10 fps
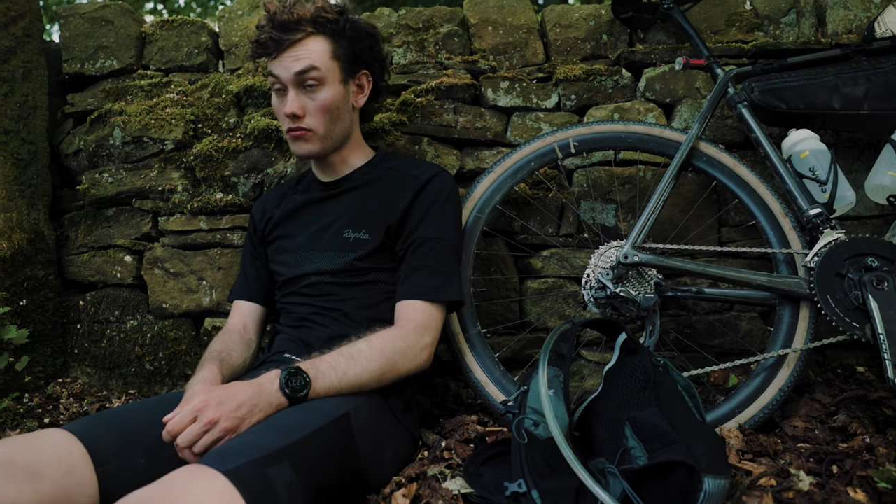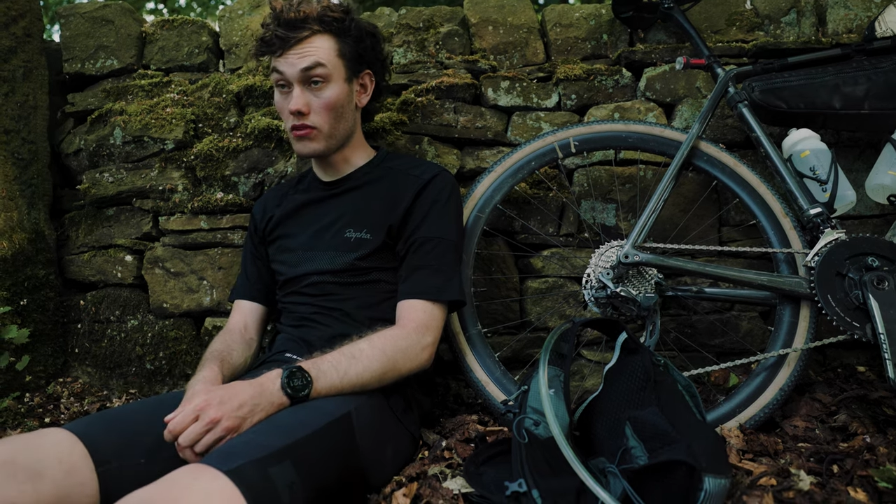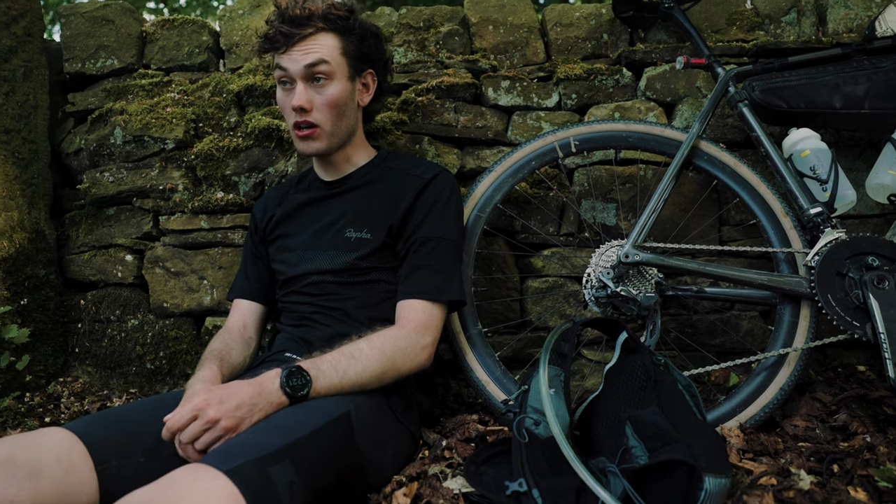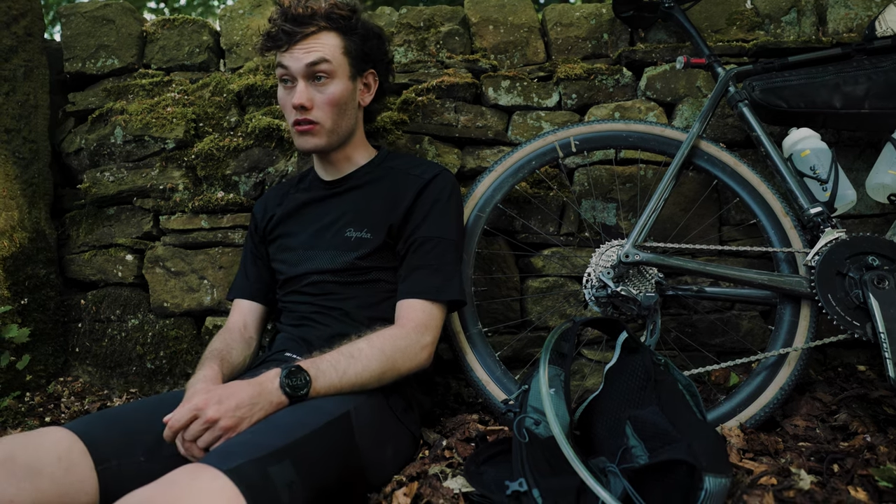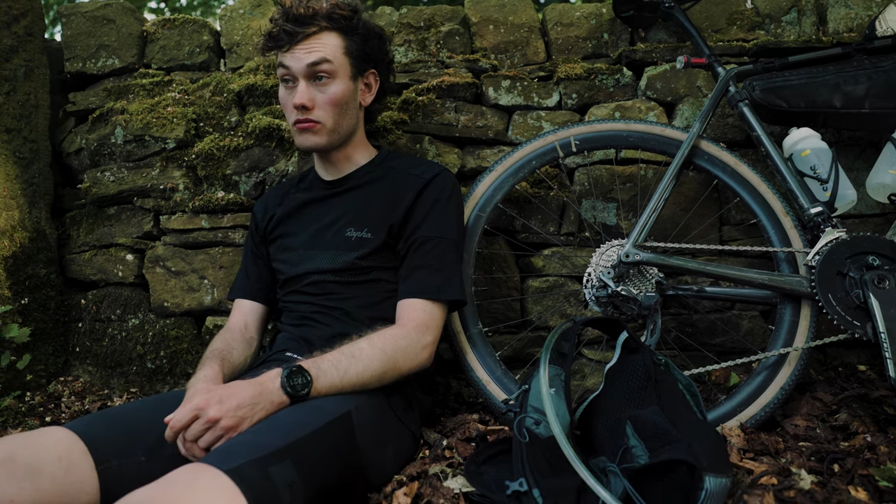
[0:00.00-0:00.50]

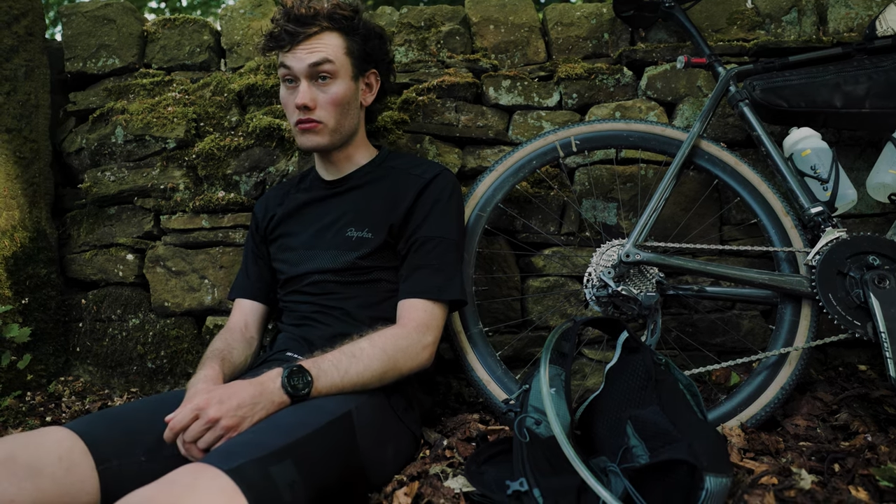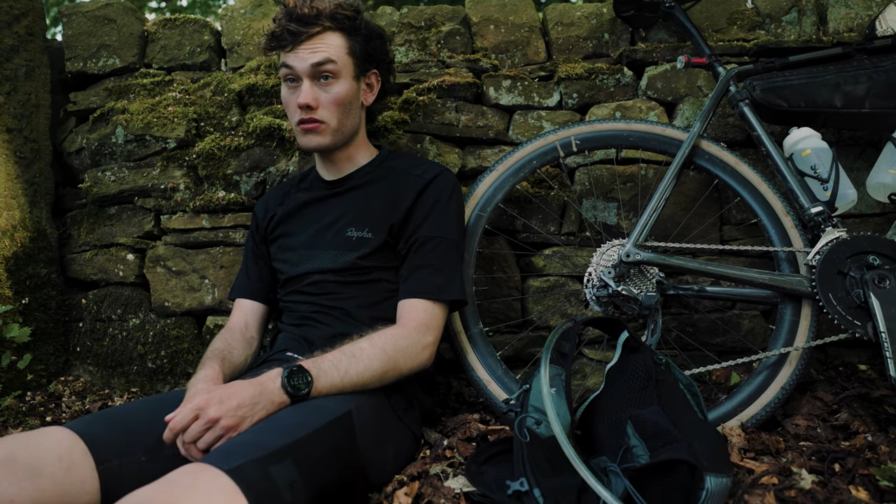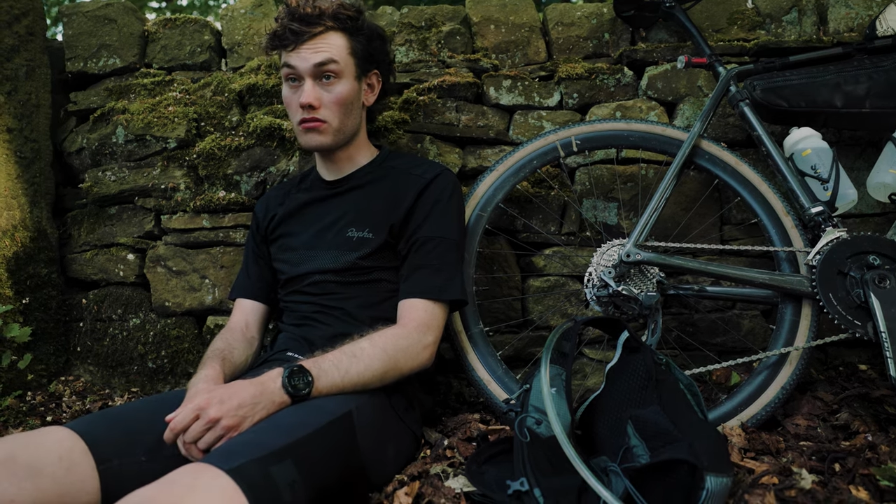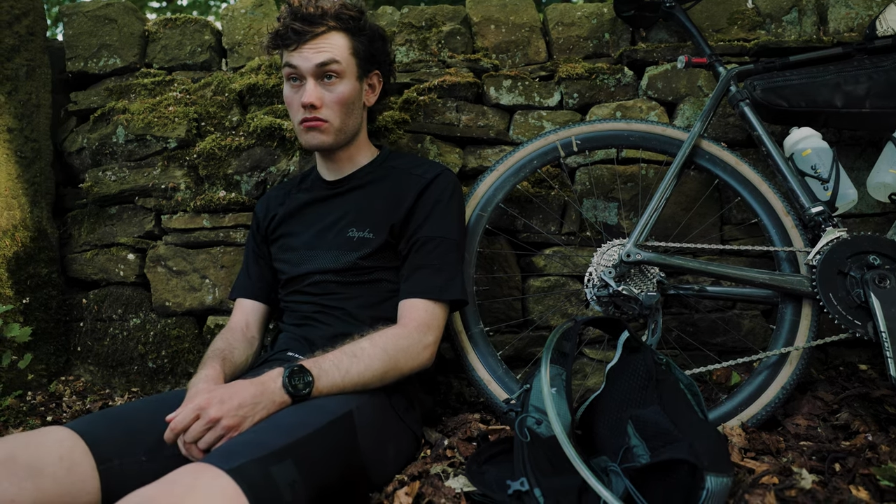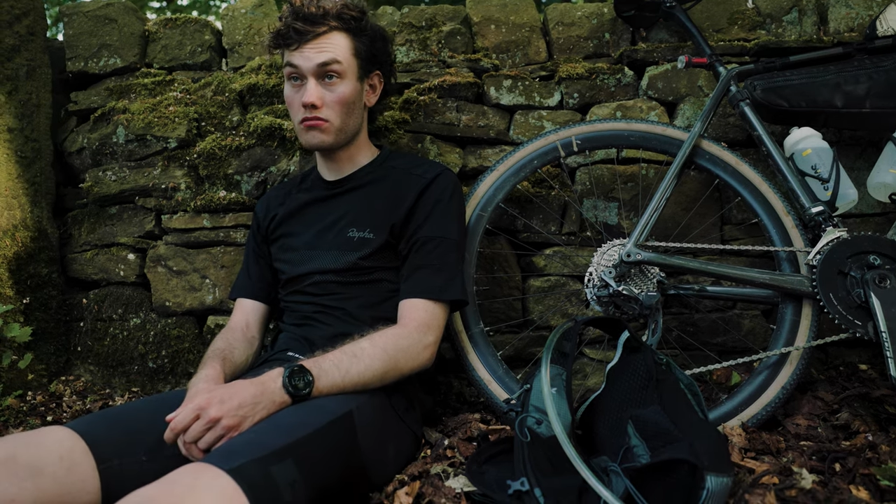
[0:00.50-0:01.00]
road,
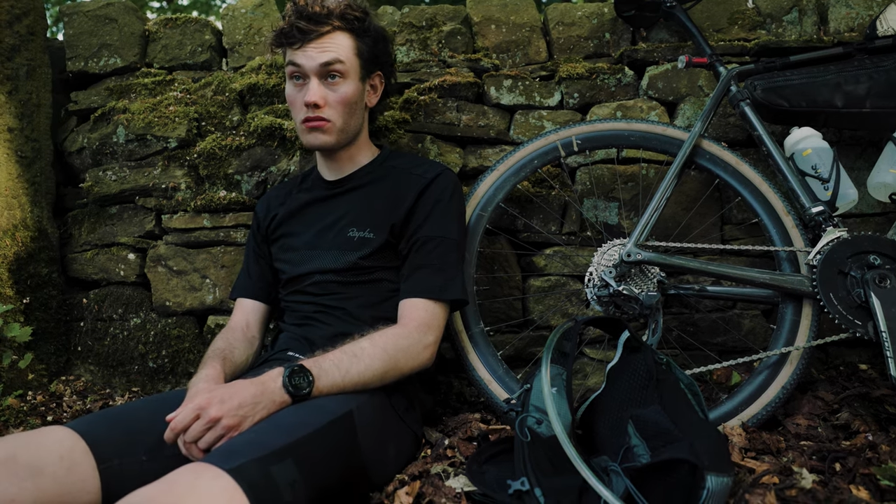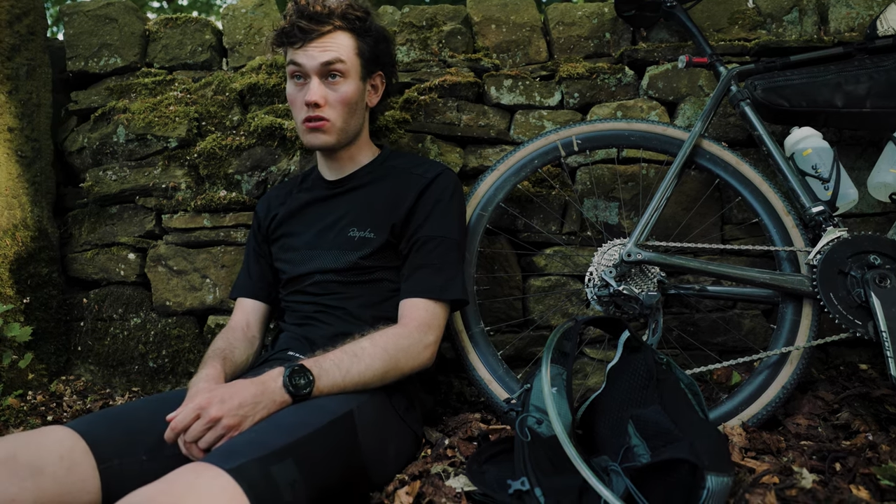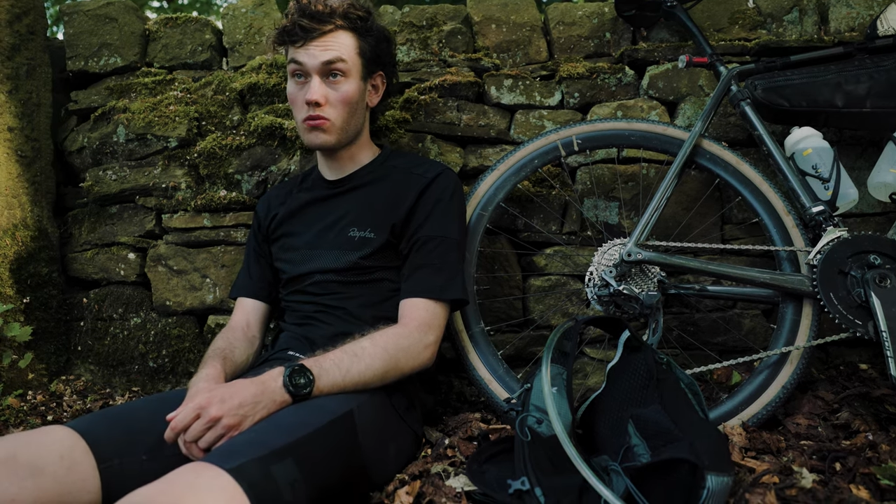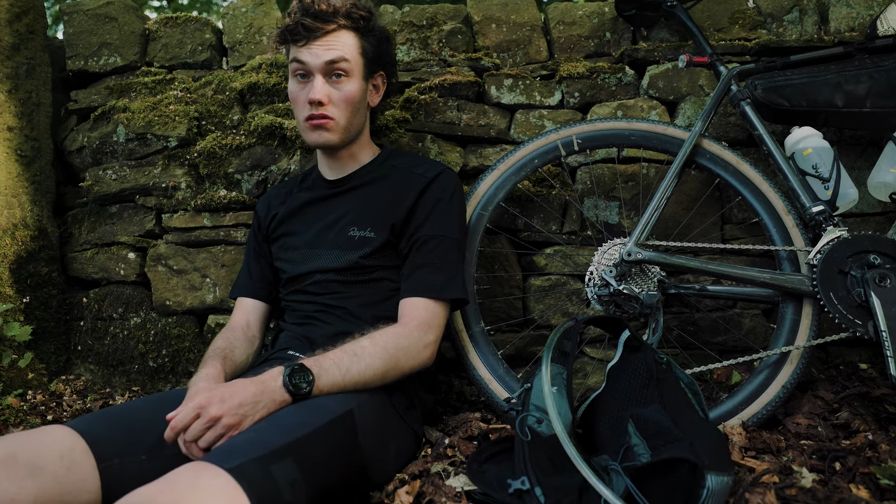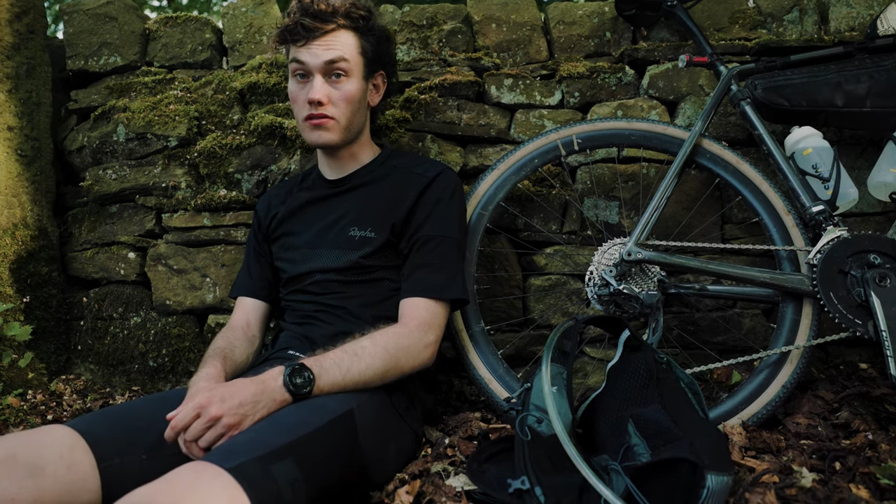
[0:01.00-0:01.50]

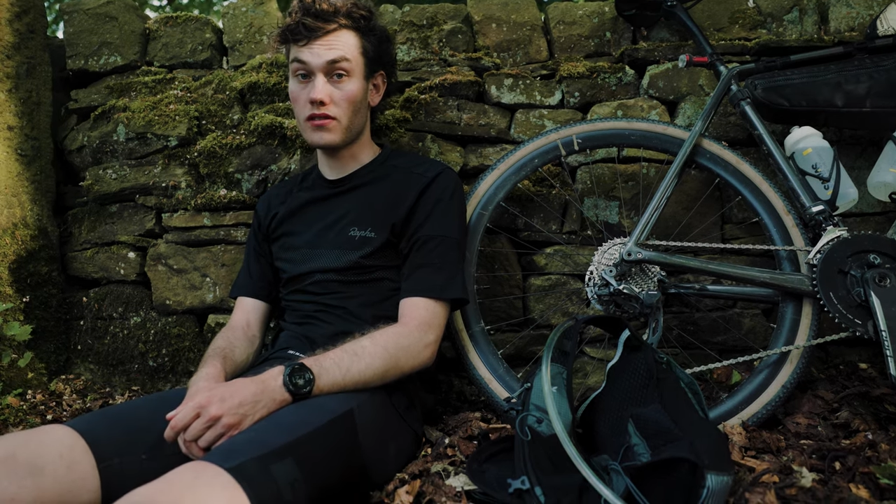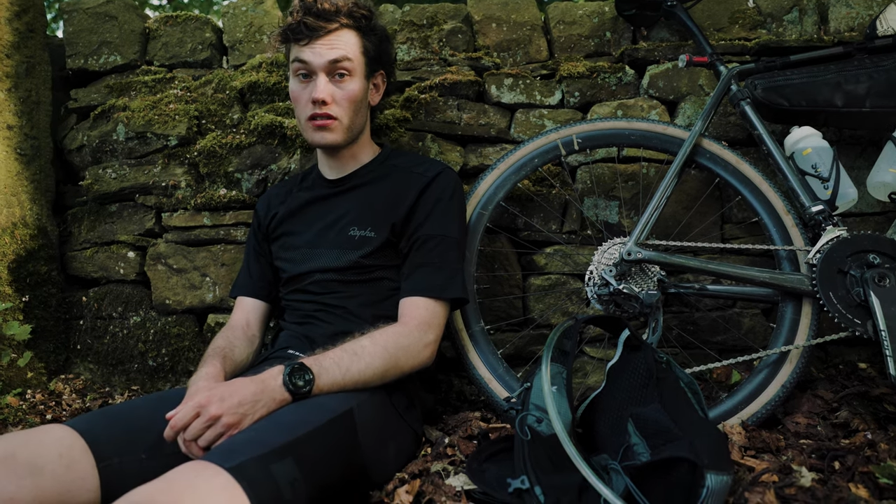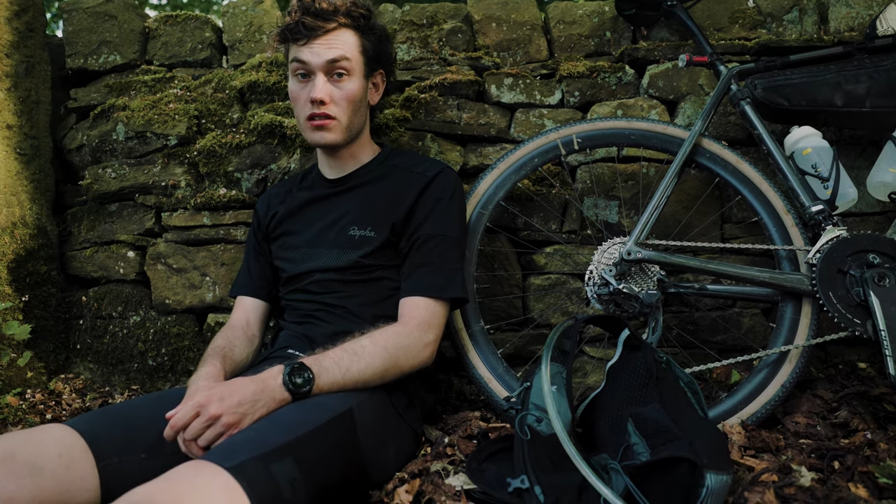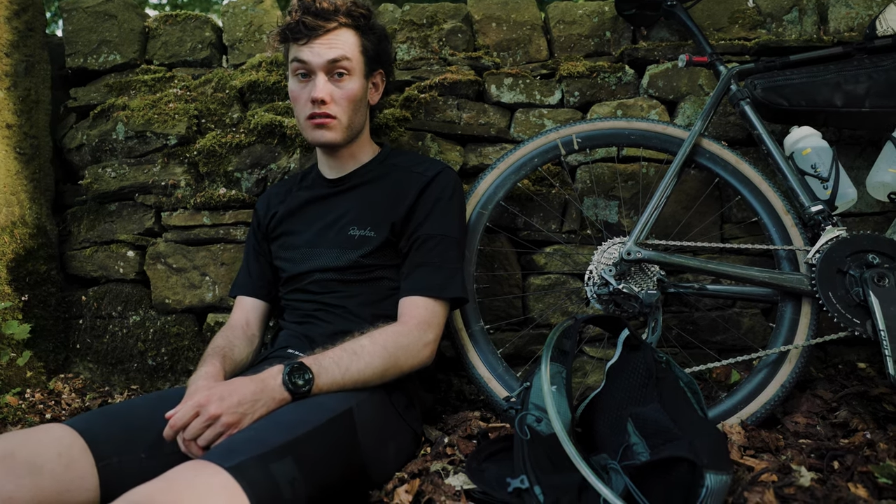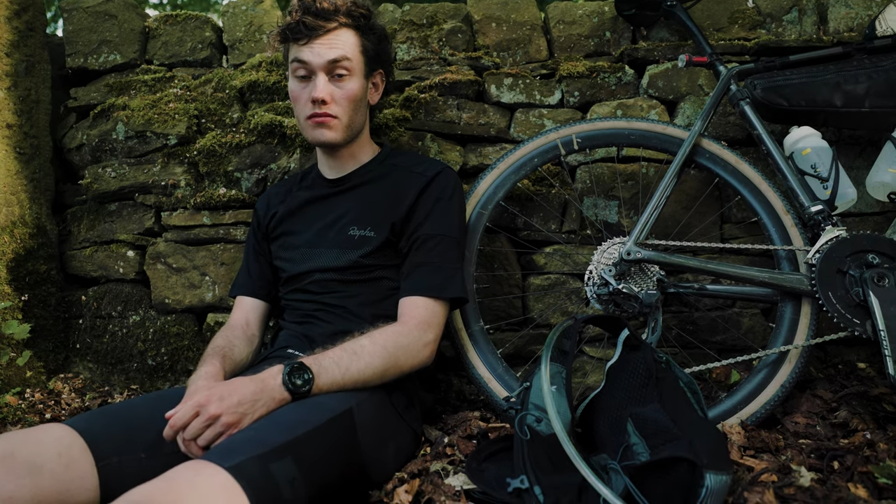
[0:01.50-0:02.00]
which was
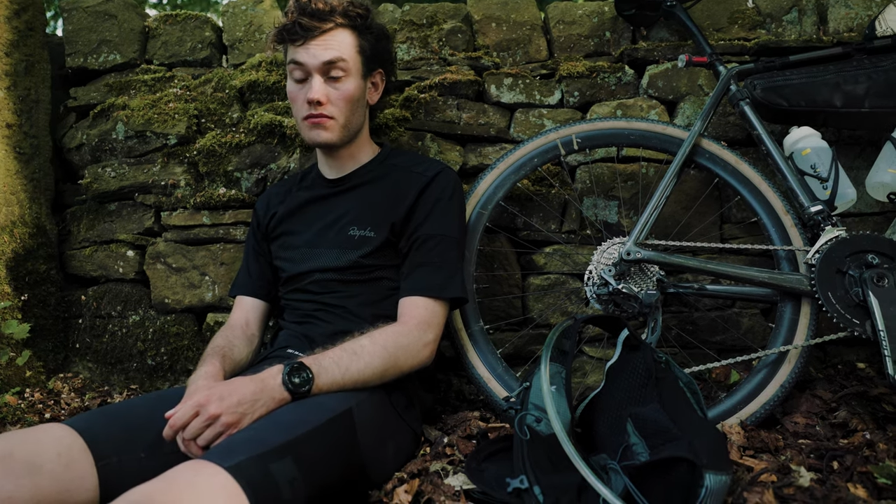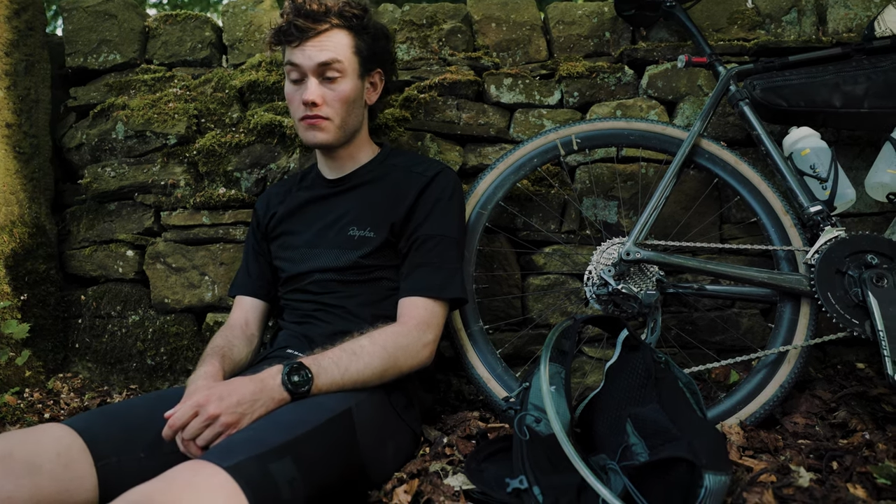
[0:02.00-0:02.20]
fine.